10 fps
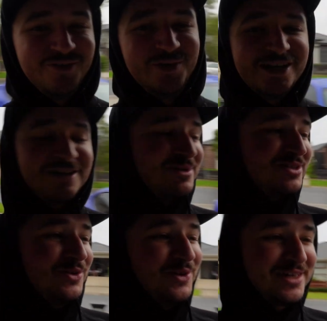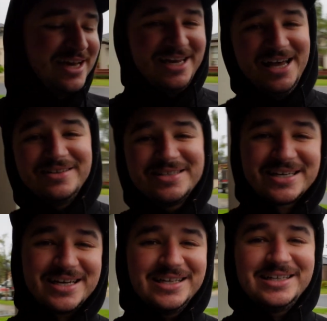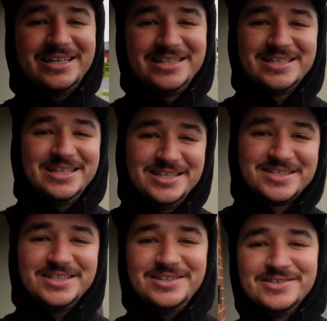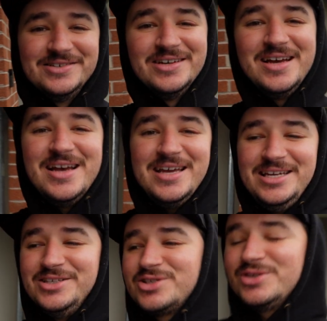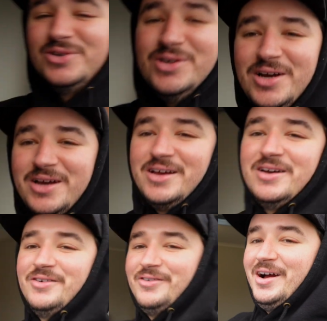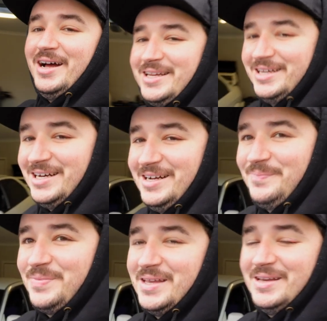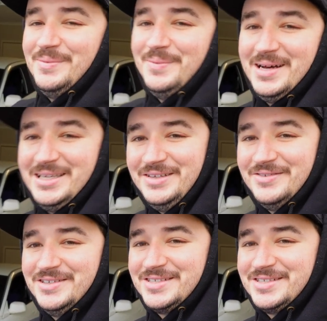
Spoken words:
We're going to be installing a Haltech Elite ECU into, right here, my Evo